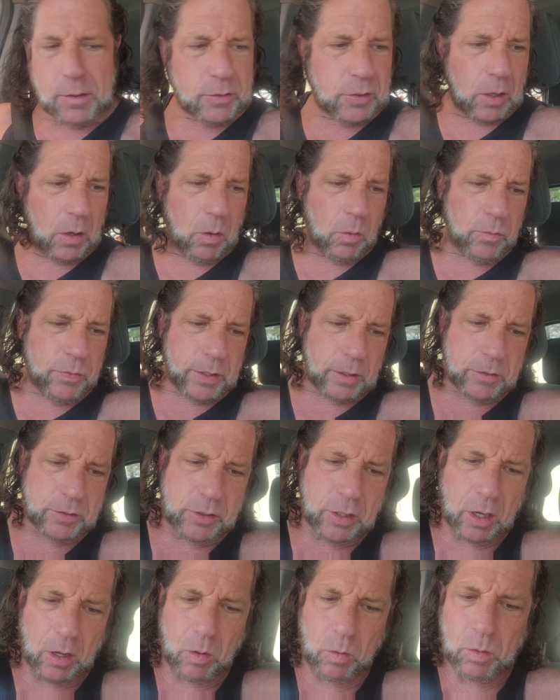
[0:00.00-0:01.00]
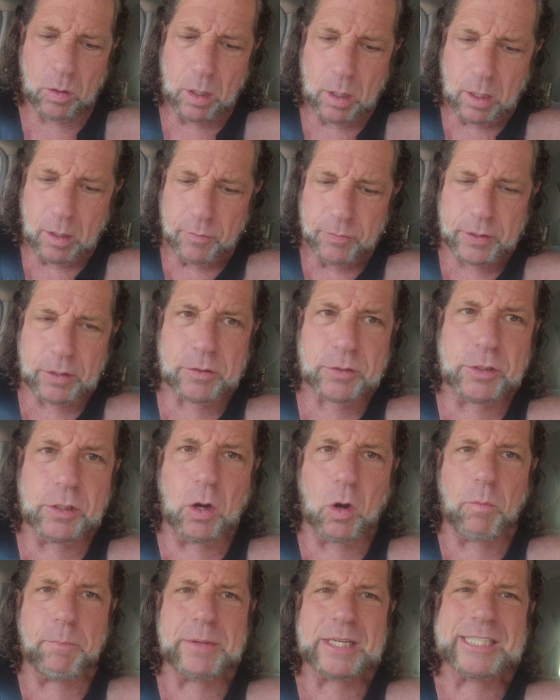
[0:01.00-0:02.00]
So there's no there's
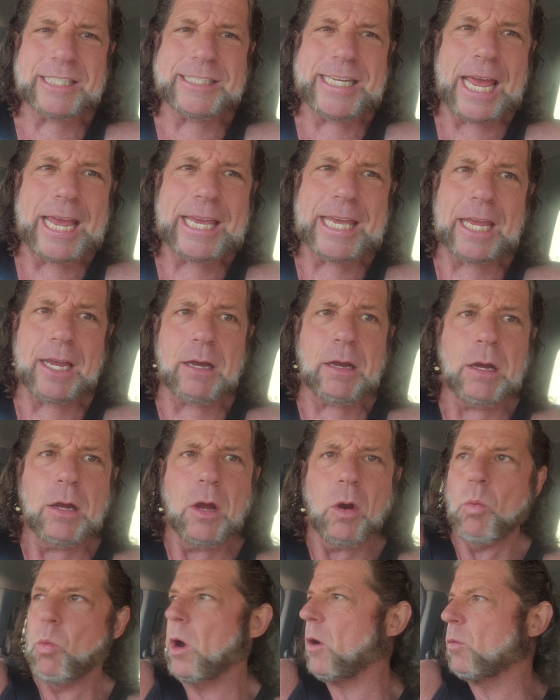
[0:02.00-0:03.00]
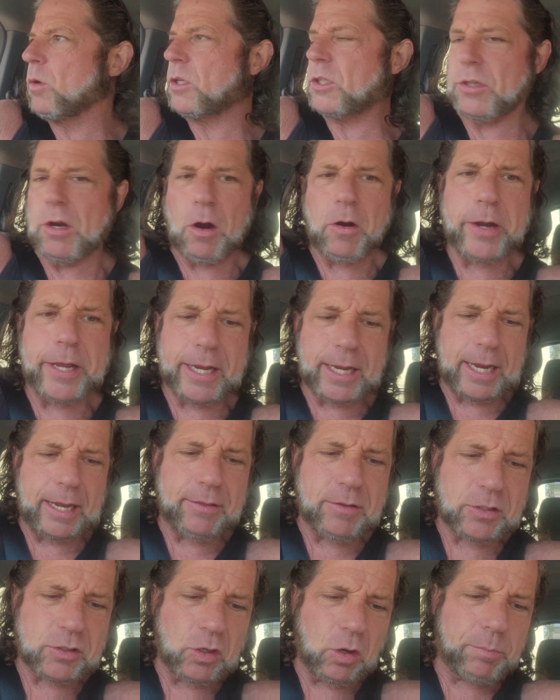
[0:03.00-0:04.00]
no mistaking where we're starting
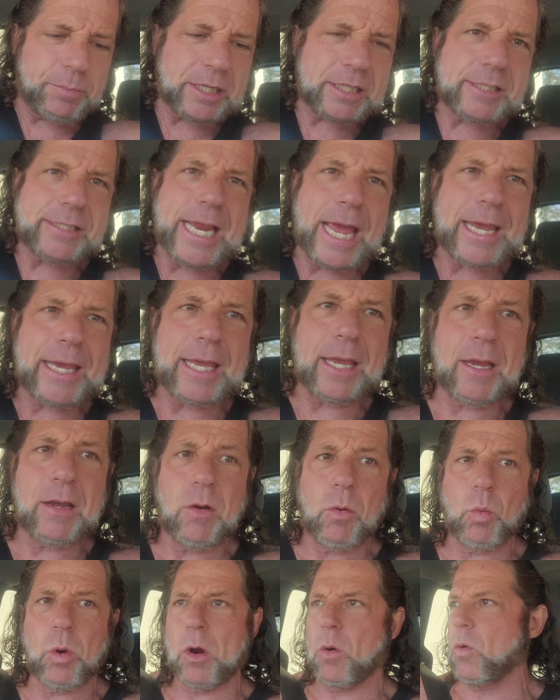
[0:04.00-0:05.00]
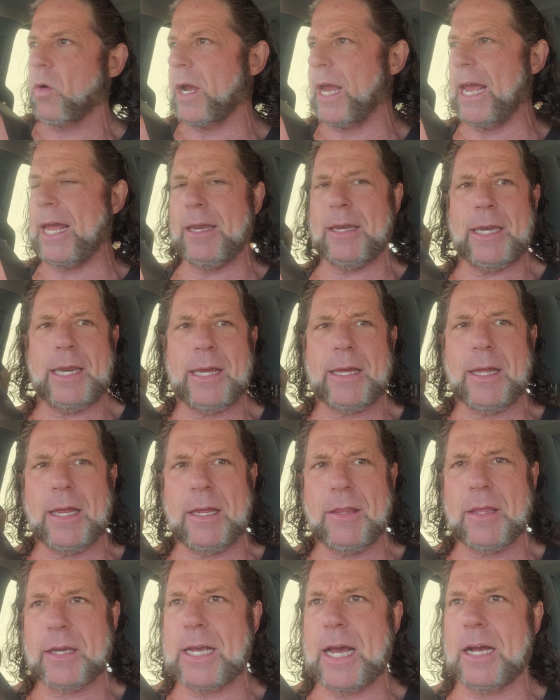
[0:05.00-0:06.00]
and there's no mistaking where we're ending.
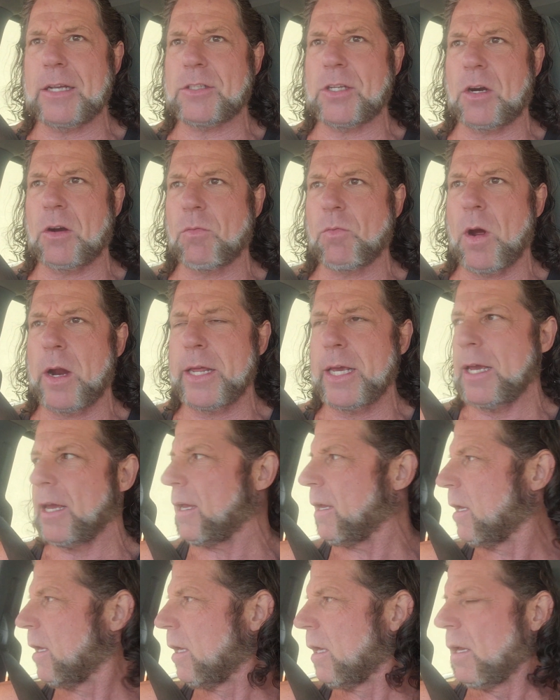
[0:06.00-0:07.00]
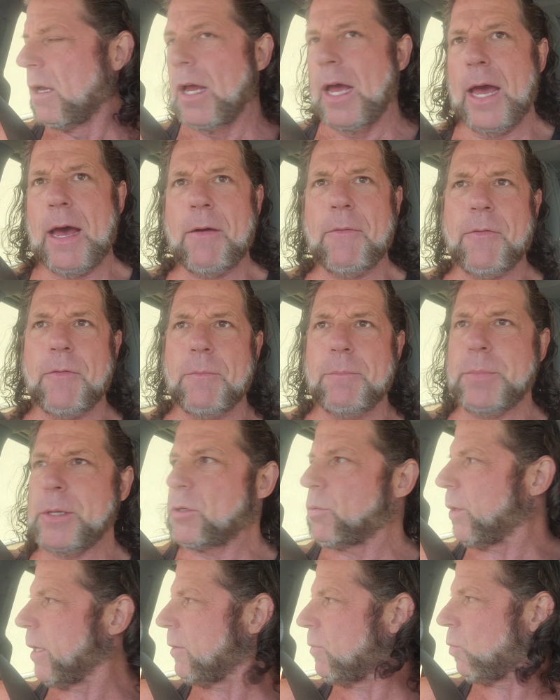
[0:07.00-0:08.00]
And the guys that are running it have
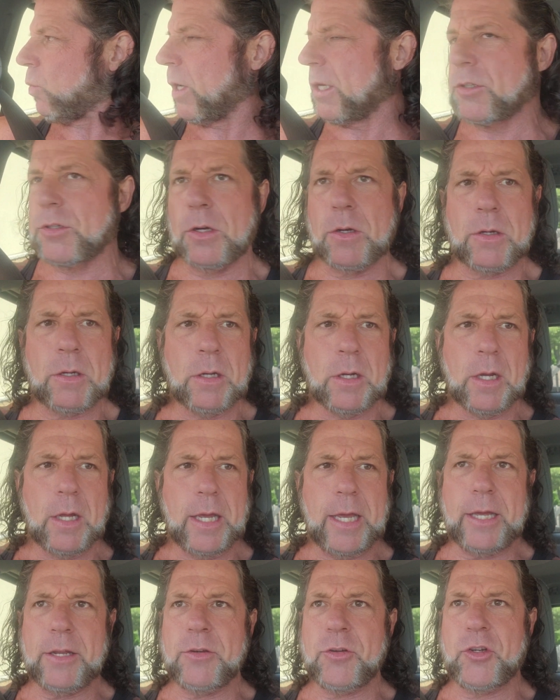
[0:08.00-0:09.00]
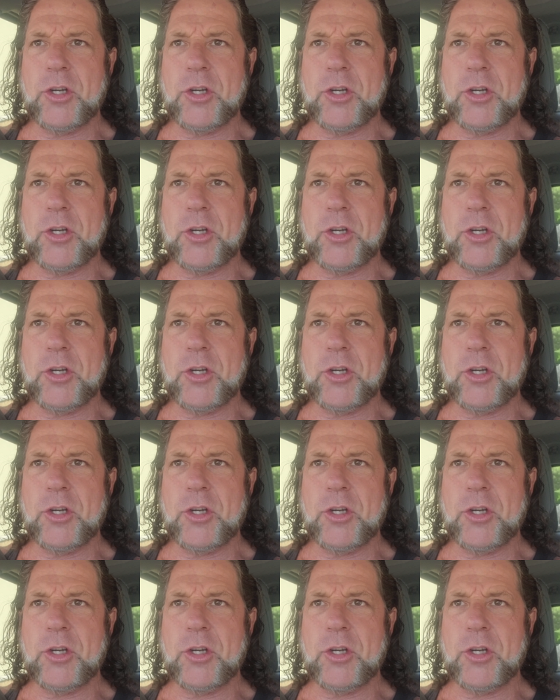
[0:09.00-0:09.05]
between Wizard and